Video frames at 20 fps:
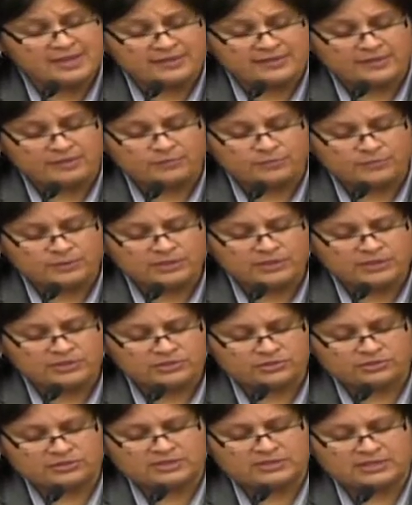then we need
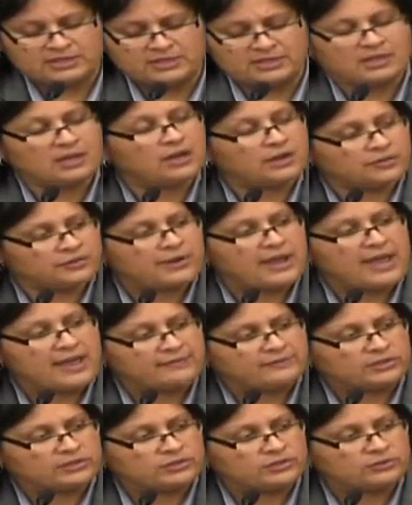to seek other
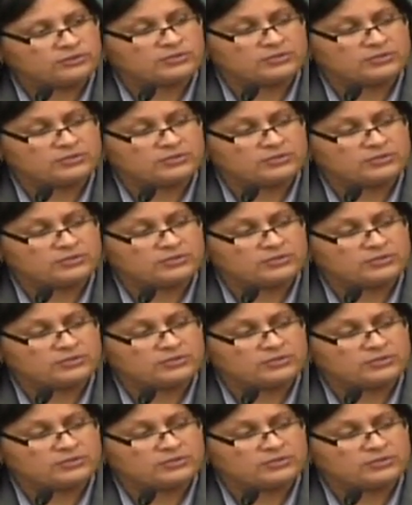avenues,